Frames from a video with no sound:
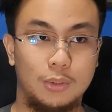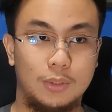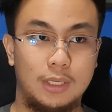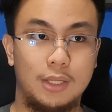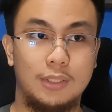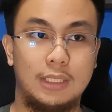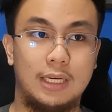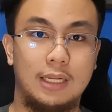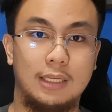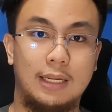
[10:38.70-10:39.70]
to the other
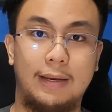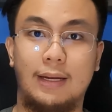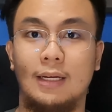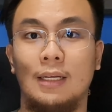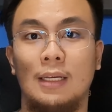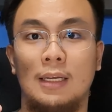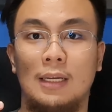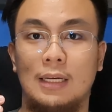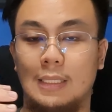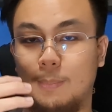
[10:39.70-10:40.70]
detailing, like
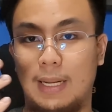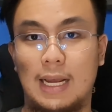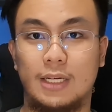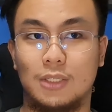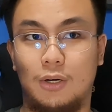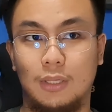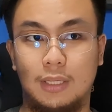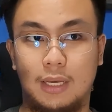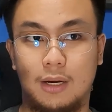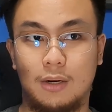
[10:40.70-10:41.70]
the blacks on
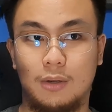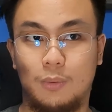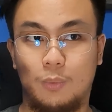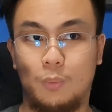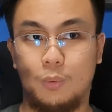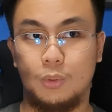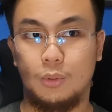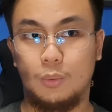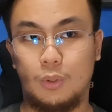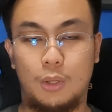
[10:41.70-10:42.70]
their
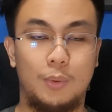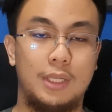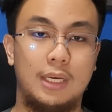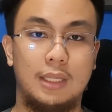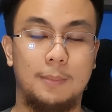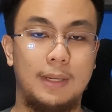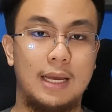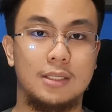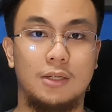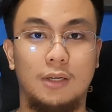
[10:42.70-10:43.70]
clothing, the
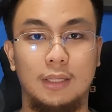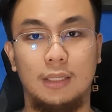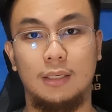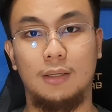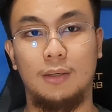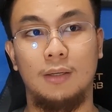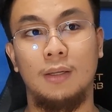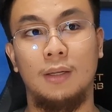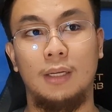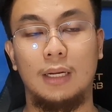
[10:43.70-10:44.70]
blacks on the
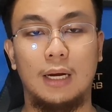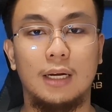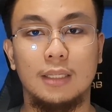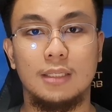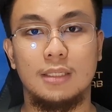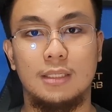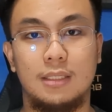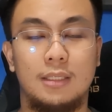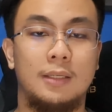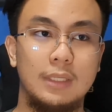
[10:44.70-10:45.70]

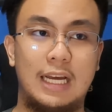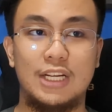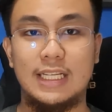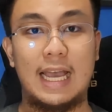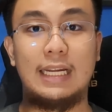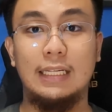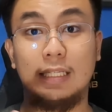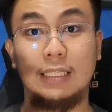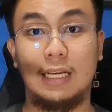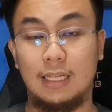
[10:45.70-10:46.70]
guns. I just add in the
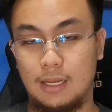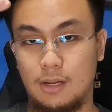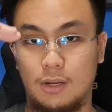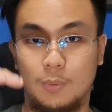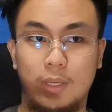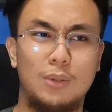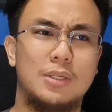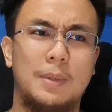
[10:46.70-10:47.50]
detailing along the way. Those are